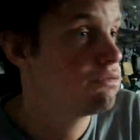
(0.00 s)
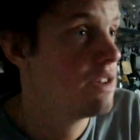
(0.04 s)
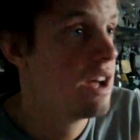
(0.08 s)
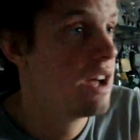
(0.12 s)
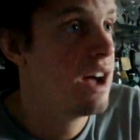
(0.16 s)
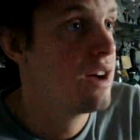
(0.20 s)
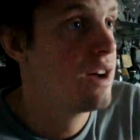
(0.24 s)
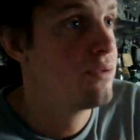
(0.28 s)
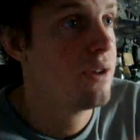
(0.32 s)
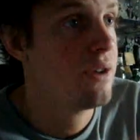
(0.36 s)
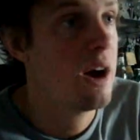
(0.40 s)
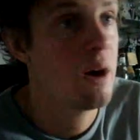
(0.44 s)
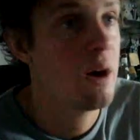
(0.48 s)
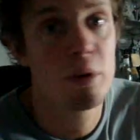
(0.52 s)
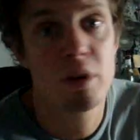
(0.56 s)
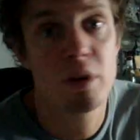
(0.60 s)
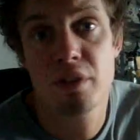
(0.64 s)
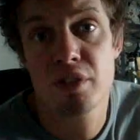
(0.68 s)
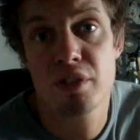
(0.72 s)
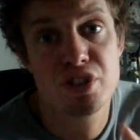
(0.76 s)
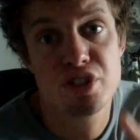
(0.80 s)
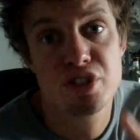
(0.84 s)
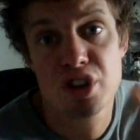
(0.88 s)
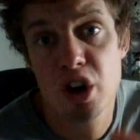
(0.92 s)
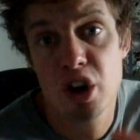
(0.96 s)
half hour
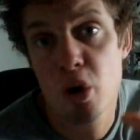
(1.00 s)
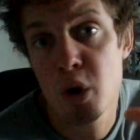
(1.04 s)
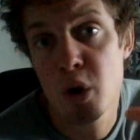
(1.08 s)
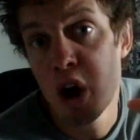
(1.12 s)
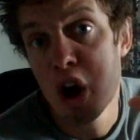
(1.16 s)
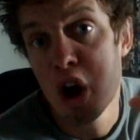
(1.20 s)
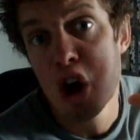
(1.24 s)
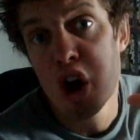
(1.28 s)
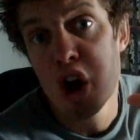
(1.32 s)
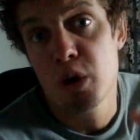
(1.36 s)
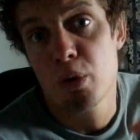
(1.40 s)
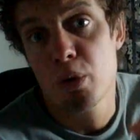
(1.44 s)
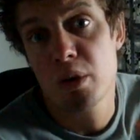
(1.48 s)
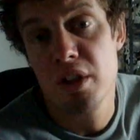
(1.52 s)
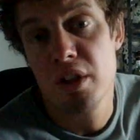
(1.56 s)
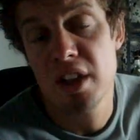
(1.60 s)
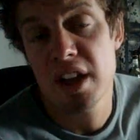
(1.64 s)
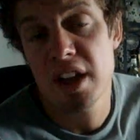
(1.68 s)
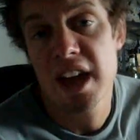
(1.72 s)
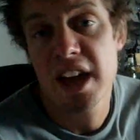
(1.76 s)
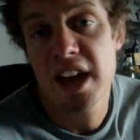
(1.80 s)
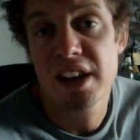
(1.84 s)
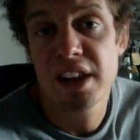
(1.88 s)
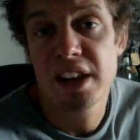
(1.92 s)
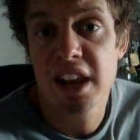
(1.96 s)
of the show, where
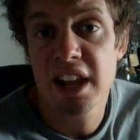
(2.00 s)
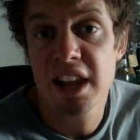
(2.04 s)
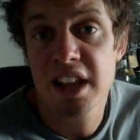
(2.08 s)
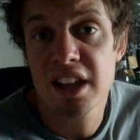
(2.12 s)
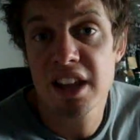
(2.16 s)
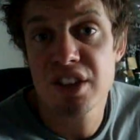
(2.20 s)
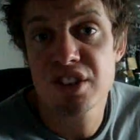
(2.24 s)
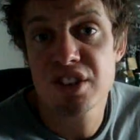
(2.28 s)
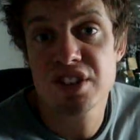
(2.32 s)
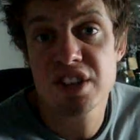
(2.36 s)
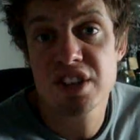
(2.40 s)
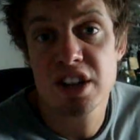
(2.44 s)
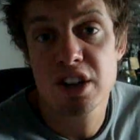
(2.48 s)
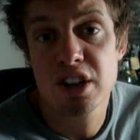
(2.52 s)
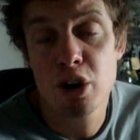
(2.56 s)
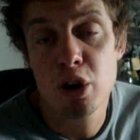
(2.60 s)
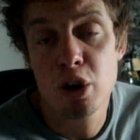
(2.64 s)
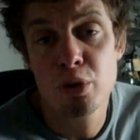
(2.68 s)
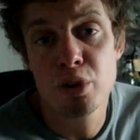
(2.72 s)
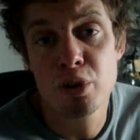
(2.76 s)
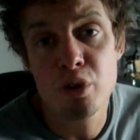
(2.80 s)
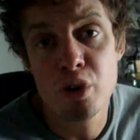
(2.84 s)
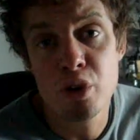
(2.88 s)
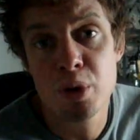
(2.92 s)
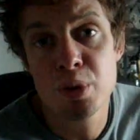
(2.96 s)
they had Legacy,
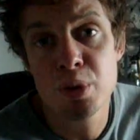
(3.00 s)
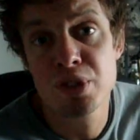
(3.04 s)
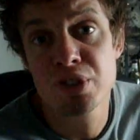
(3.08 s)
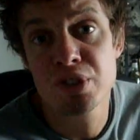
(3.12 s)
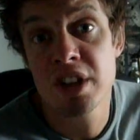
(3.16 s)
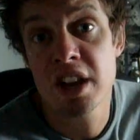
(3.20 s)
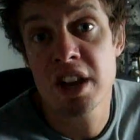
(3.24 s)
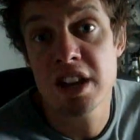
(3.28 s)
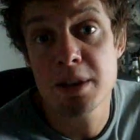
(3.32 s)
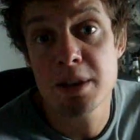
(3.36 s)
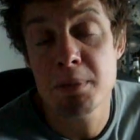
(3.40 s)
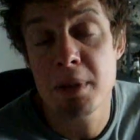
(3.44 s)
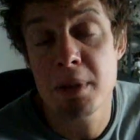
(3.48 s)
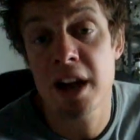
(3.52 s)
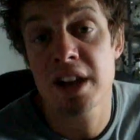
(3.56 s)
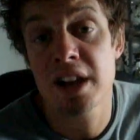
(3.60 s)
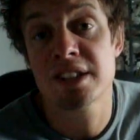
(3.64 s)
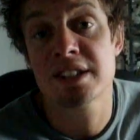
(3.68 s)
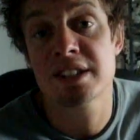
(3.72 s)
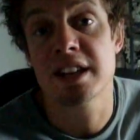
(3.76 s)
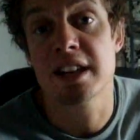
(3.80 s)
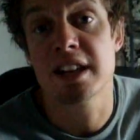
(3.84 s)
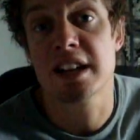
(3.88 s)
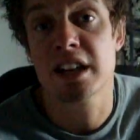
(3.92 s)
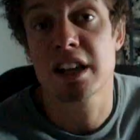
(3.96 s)
Cody Rhodes, Teddy
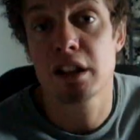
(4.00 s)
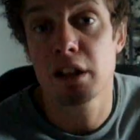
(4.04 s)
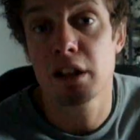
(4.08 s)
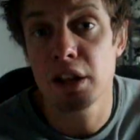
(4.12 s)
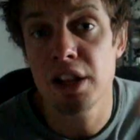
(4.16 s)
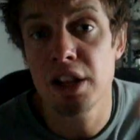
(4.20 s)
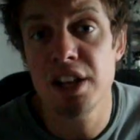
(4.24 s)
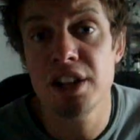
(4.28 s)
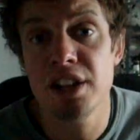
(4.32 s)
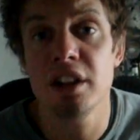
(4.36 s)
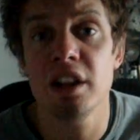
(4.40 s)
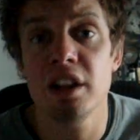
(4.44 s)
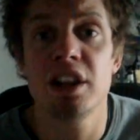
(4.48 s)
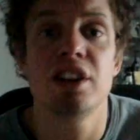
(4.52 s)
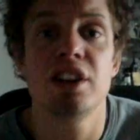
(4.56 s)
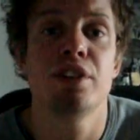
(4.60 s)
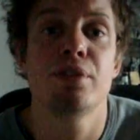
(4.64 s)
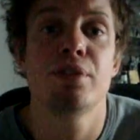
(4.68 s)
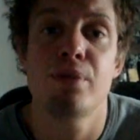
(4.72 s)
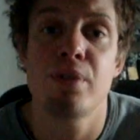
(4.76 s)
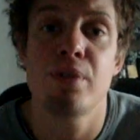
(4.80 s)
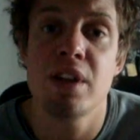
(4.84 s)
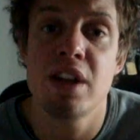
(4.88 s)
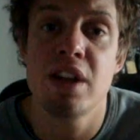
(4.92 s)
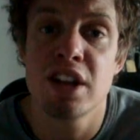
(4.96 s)
Biasi cleanly
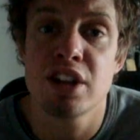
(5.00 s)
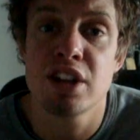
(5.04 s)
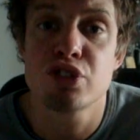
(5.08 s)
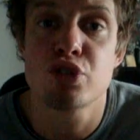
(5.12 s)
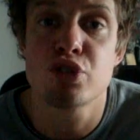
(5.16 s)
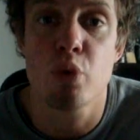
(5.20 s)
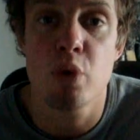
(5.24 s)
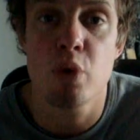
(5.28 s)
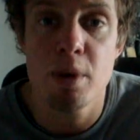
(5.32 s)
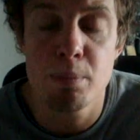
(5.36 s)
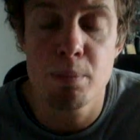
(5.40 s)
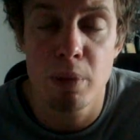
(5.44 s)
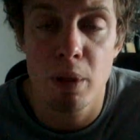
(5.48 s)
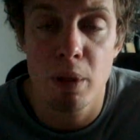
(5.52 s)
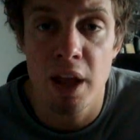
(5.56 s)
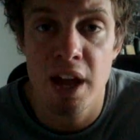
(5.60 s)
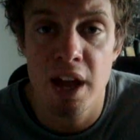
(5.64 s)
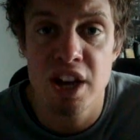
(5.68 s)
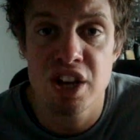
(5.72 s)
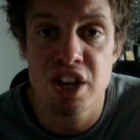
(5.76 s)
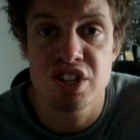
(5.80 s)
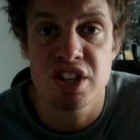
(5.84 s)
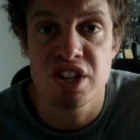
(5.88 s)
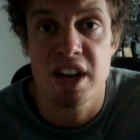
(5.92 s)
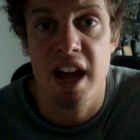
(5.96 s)
defeating Triple
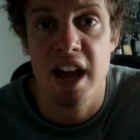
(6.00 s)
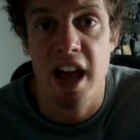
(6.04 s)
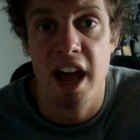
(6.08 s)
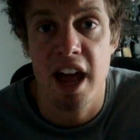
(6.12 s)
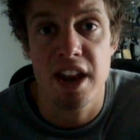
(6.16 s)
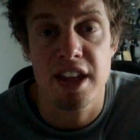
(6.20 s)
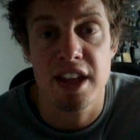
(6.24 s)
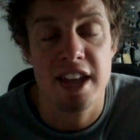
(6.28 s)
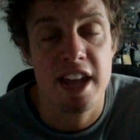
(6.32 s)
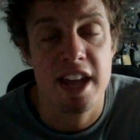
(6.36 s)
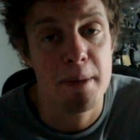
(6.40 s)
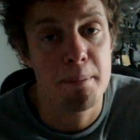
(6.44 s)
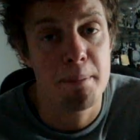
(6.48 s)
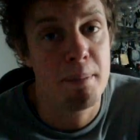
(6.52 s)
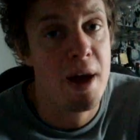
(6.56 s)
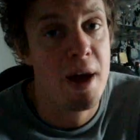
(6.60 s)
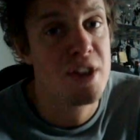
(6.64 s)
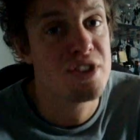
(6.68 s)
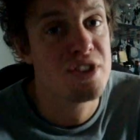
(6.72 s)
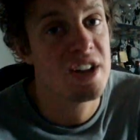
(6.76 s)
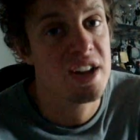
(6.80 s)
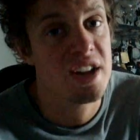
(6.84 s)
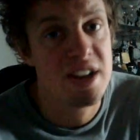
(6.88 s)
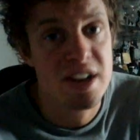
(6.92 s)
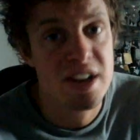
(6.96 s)
H in a handicap
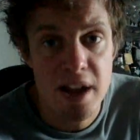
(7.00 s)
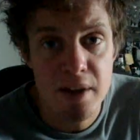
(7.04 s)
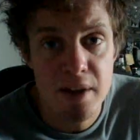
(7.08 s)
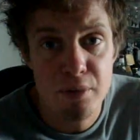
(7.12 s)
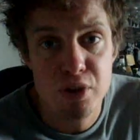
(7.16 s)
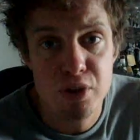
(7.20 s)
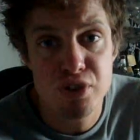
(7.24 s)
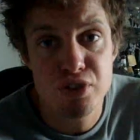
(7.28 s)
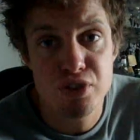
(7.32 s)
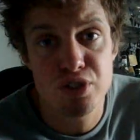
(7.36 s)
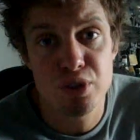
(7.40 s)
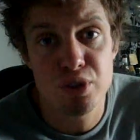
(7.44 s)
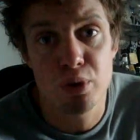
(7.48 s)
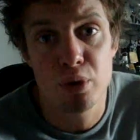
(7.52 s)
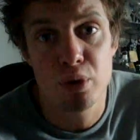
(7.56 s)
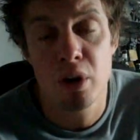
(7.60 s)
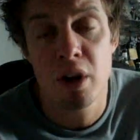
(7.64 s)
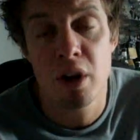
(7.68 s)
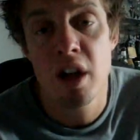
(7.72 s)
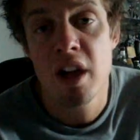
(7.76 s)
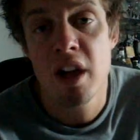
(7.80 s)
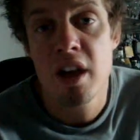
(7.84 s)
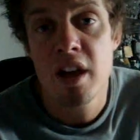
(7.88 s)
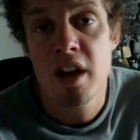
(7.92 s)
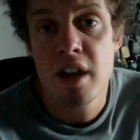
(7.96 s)
match. I never
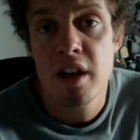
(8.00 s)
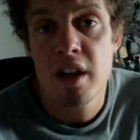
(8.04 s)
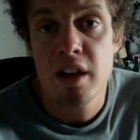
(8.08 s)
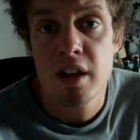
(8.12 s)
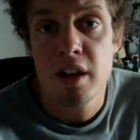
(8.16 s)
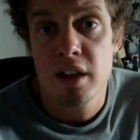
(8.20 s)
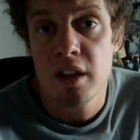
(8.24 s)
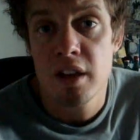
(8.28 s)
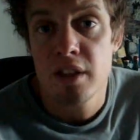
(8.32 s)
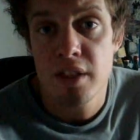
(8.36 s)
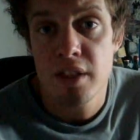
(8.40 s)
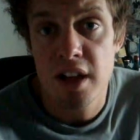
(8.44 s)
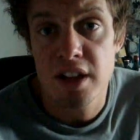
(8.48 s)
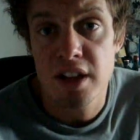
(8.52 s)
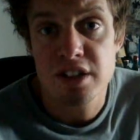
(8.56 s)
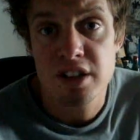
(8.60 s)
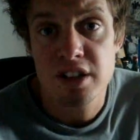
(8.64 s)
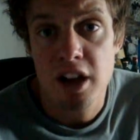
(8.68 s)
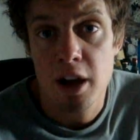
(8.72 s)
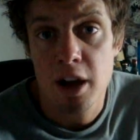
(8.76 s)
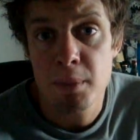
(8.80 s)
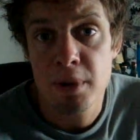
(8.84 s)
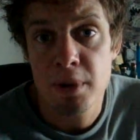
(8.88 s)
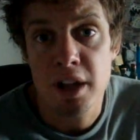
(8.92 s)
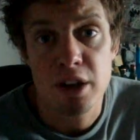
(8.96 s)
saw that
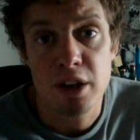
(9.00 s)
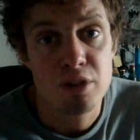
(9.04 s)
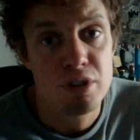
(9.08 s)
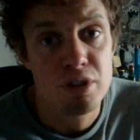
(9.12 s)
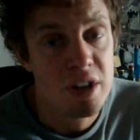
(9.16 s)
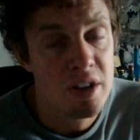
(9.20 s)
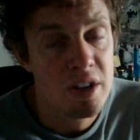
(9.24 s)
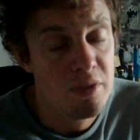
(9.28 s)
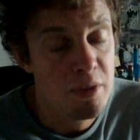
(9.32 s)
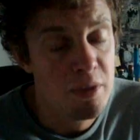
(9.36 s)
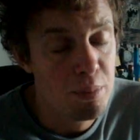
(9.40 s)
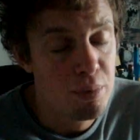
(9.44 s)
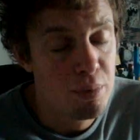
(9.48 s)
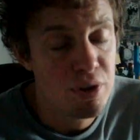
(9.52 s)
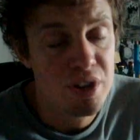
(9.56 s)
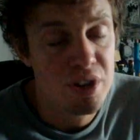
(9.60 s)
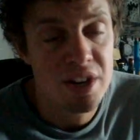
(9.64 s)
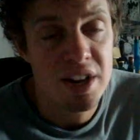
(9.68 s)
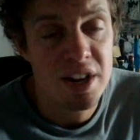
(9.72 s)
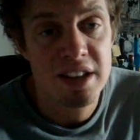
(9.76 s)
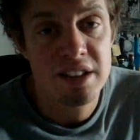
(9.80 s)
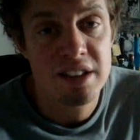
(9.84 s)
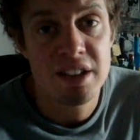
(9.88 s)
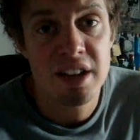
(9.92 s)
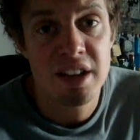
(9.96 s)
coming. I could never
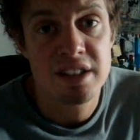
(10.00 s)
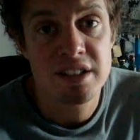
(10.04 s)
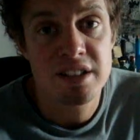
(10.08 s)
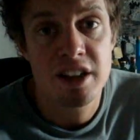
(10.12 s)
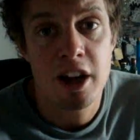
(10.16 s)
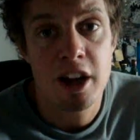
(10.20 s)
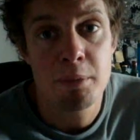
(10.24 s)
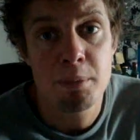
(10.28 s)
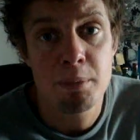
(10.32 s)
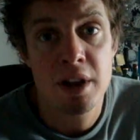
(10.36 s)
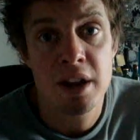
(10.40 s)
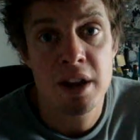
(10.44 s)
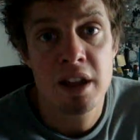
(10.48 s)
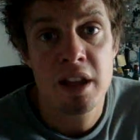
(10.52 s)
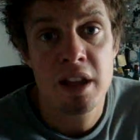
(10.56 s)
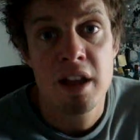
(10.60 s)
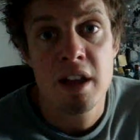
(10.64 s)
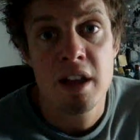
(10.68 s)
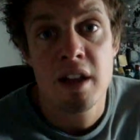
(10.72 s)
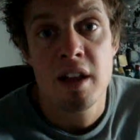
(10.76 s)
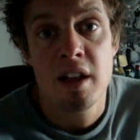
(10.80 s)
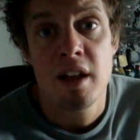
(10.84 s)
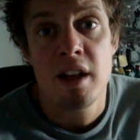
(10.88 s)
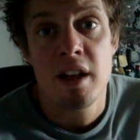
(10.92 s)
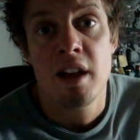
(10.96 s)
predict that coming,
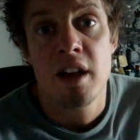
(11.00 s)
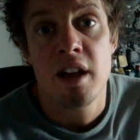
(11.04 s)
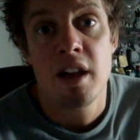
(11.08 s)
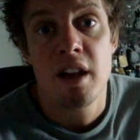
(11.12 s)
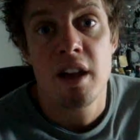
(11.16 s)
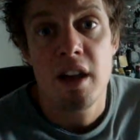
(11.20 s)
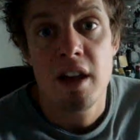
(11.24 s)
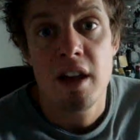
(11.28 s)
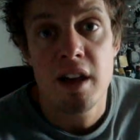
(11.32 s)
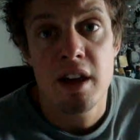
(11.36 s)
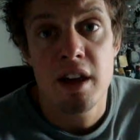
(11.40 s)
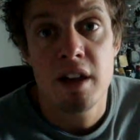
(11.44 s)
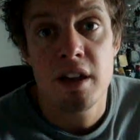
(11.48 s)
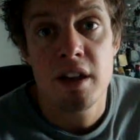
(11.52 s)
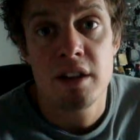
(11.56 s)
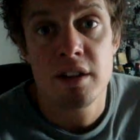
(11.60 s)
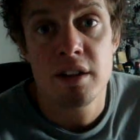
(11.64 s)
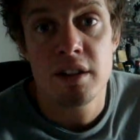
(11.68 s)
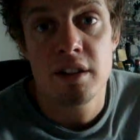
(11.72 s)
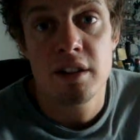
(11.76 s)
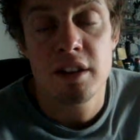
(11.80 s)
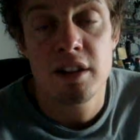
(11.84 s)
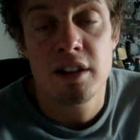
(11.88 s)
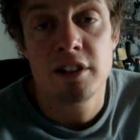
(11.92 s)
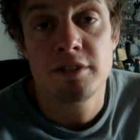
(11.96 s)

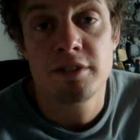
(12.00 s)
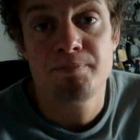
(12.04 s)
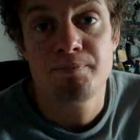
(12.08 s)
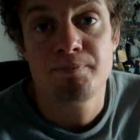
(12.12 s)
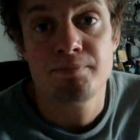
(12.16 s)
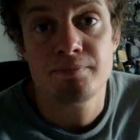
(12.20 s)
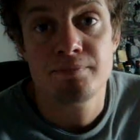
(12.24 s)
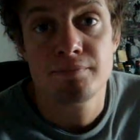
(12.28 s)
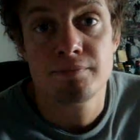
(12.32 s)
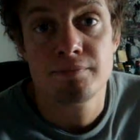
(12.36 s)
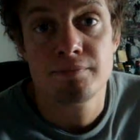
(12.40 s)
and